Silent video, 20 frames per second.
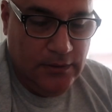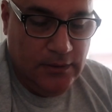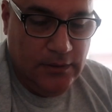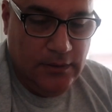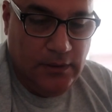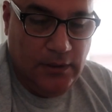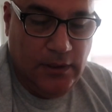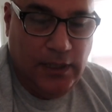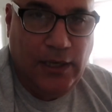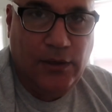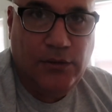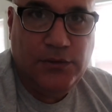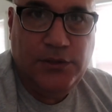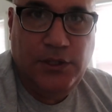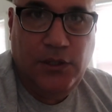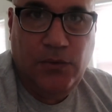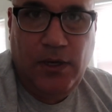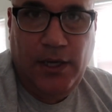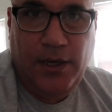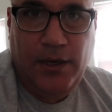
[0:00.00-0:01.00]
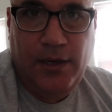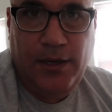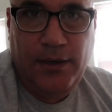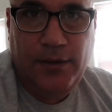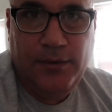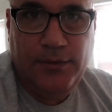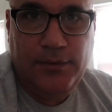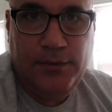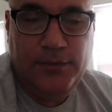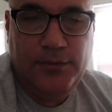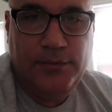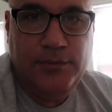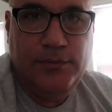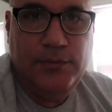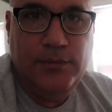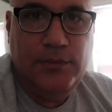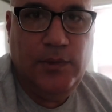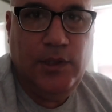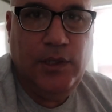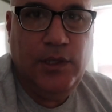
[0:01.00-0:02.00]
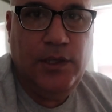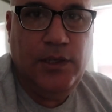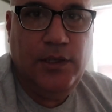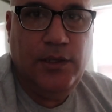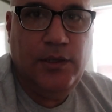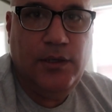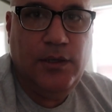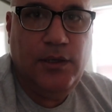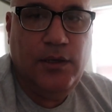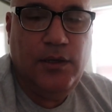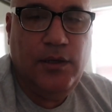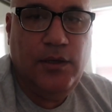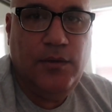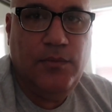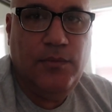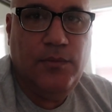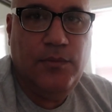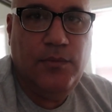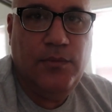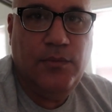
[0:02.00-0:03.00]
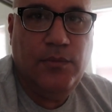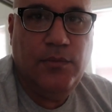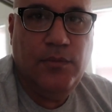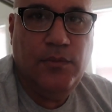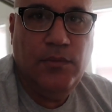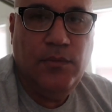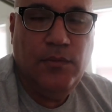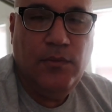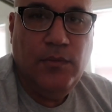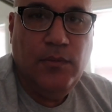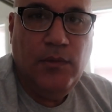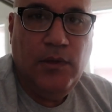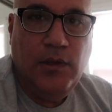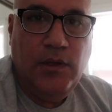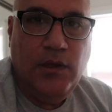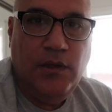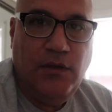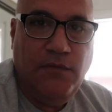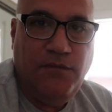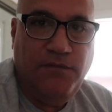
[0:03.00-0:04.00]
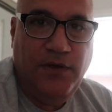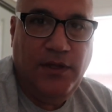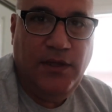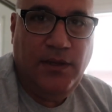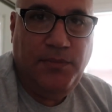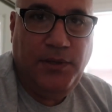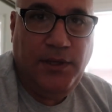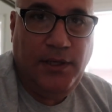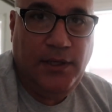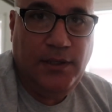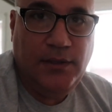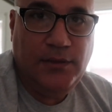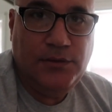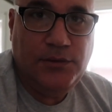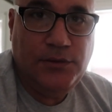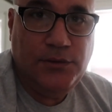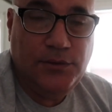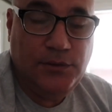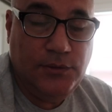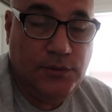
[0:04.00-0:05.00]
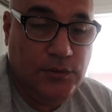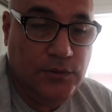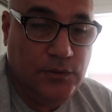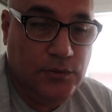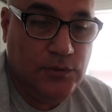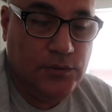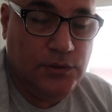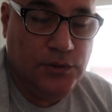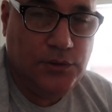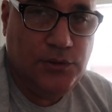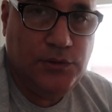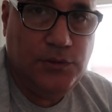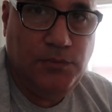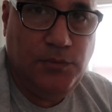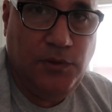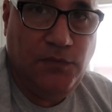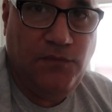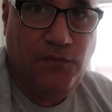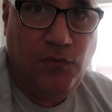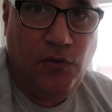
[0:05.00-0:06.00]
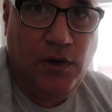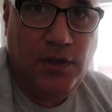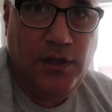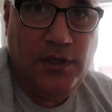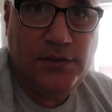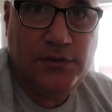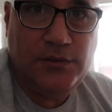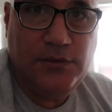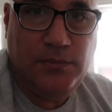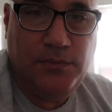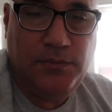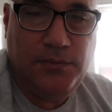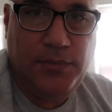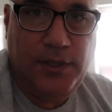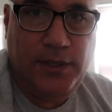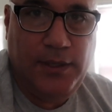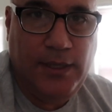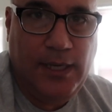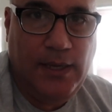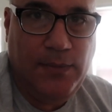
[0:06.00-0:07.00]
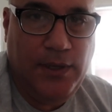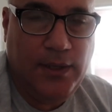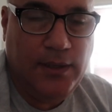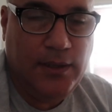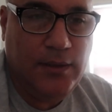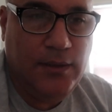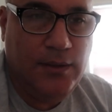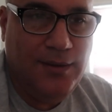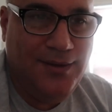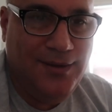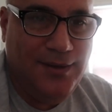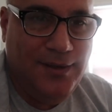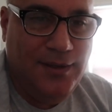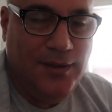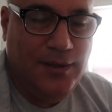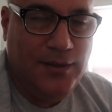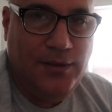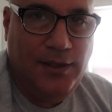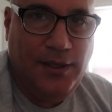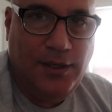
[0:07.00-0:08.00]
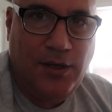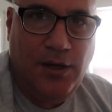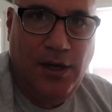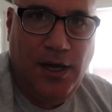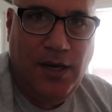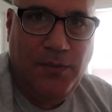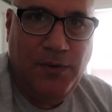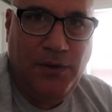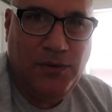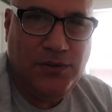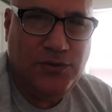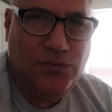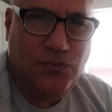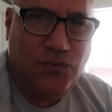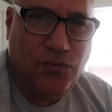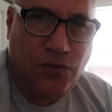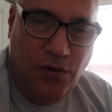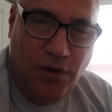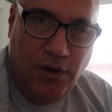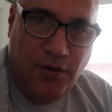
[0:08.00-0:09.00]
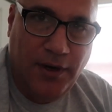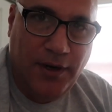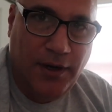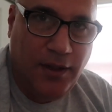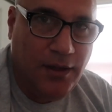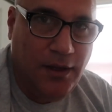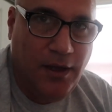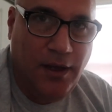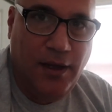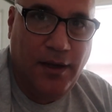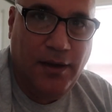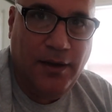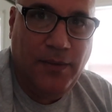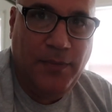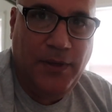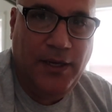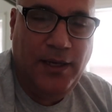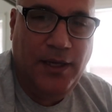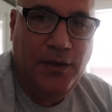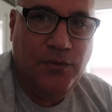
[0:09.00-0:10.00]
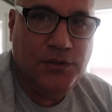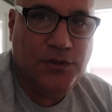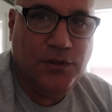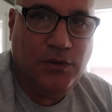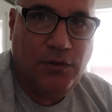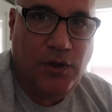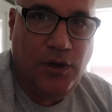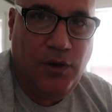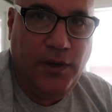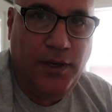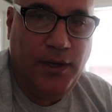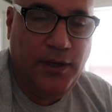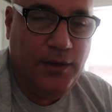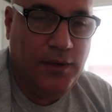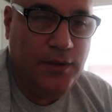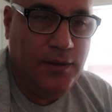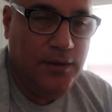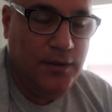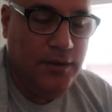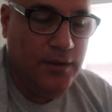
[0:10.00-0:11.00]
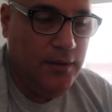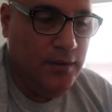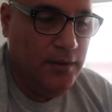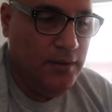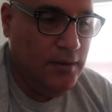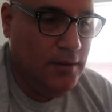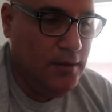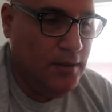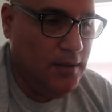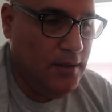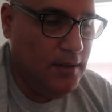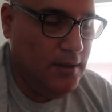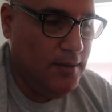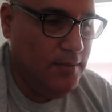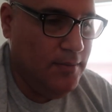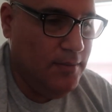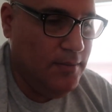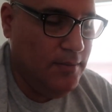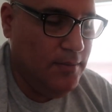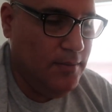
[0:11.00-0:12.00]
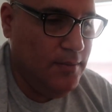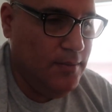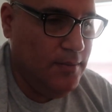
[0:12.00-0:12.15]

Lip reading: and I don't see why not. And the Philippines, just before this pandemic, the economy was roaring along. I mean, it was growing. And